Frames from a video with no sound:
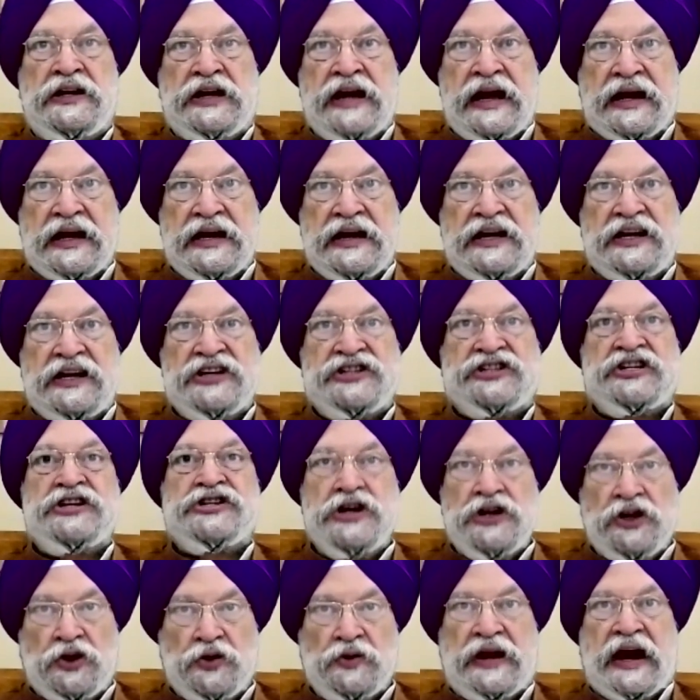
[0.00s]
taken a
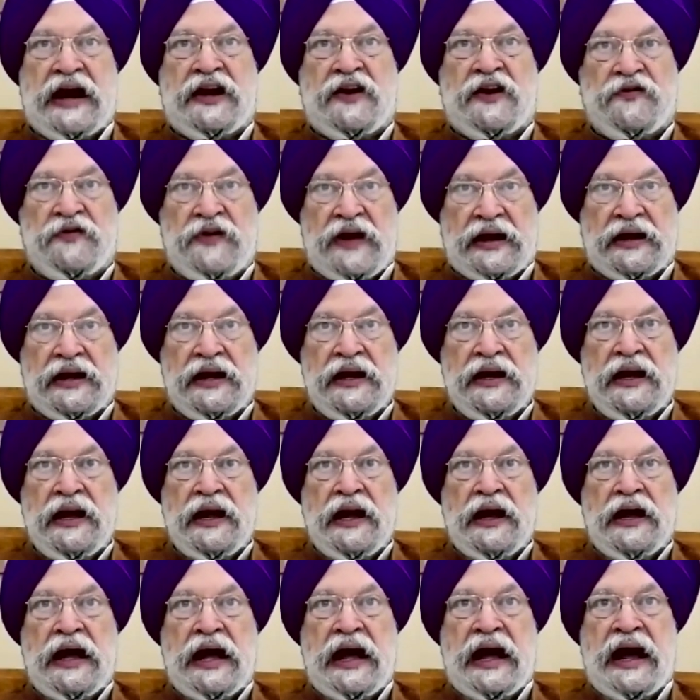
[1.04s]
decision to that effect.
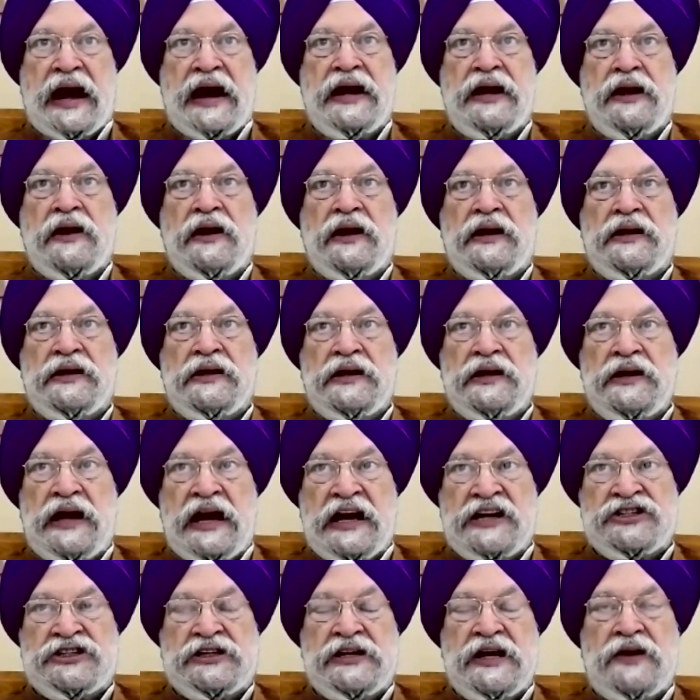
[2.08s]
And
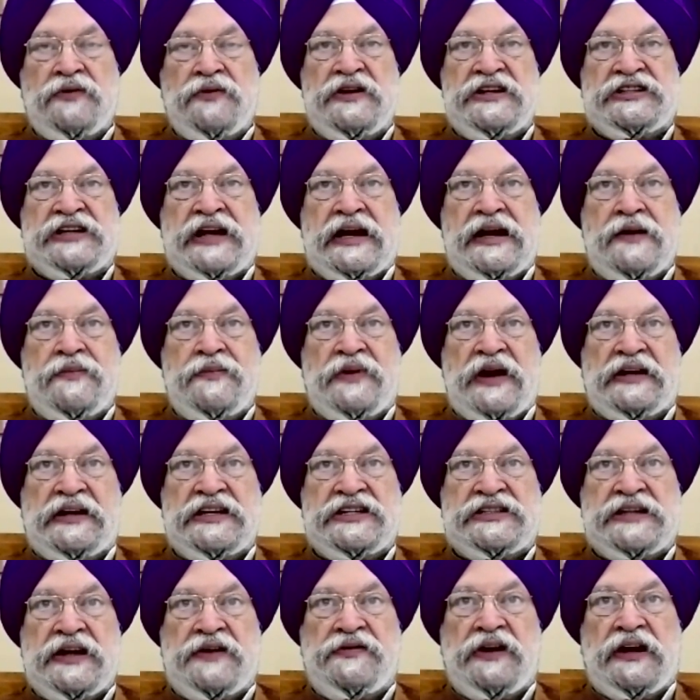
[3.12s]
next year we celebrate
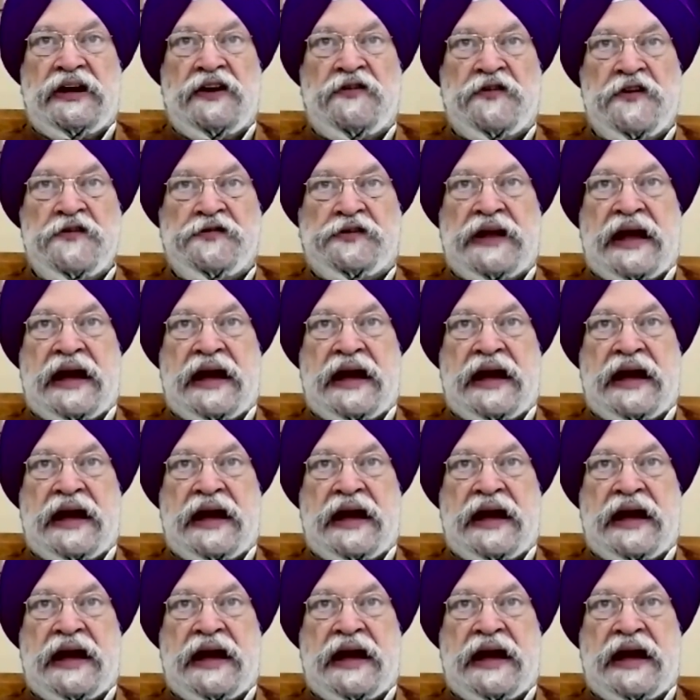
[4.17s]
the 75th